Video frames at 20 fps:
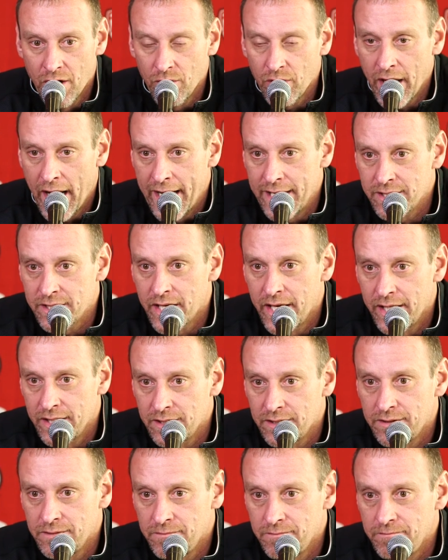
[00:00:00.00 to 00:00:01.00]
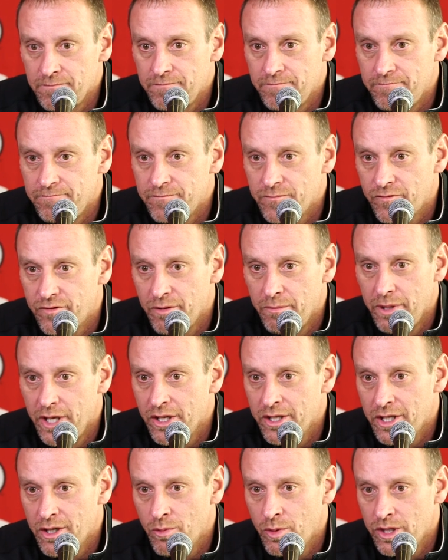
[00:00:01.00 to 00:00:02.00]
guys getting
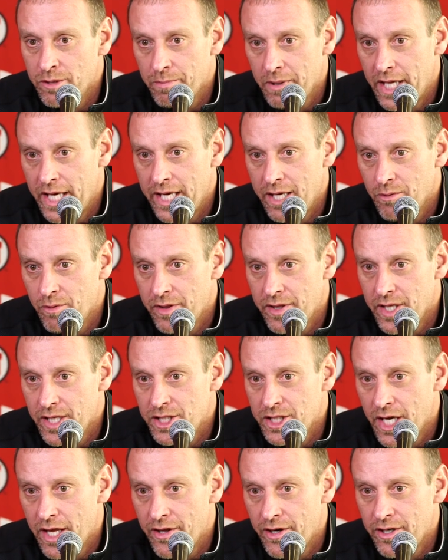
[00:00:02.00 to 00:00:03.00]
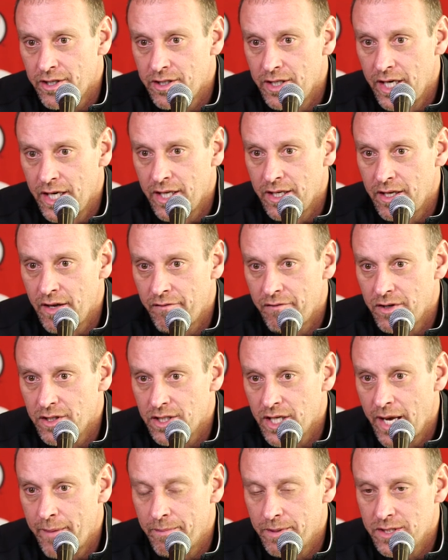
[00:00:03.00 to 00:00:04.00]
familiar with playing with each other in a different
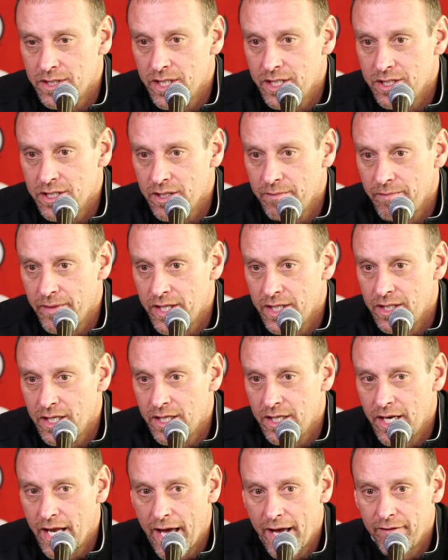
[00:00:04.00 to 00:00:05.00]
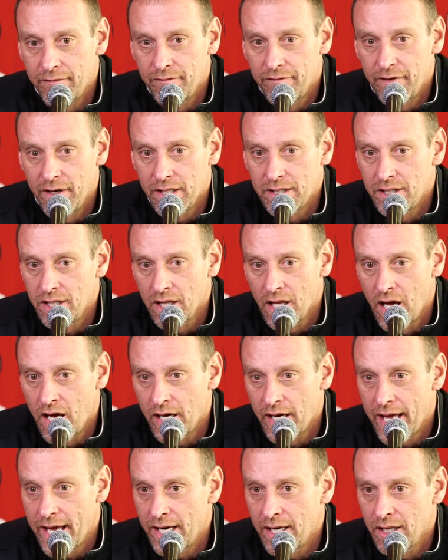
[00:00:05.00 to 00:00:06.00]
type of system that didn't have
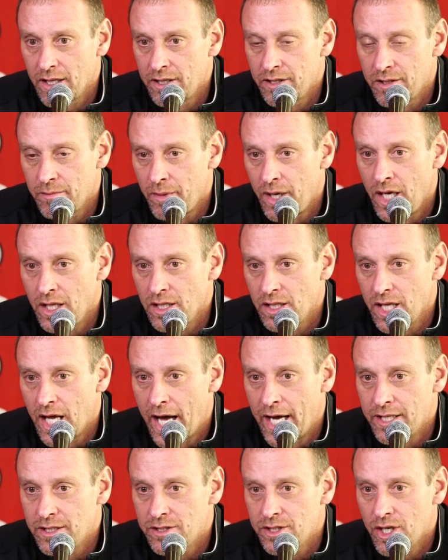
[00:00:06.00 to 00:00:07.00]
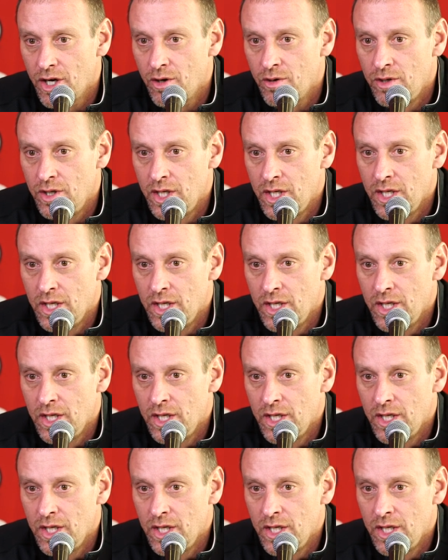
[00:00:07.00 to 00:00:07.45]
DeLon handling the ball a lot. So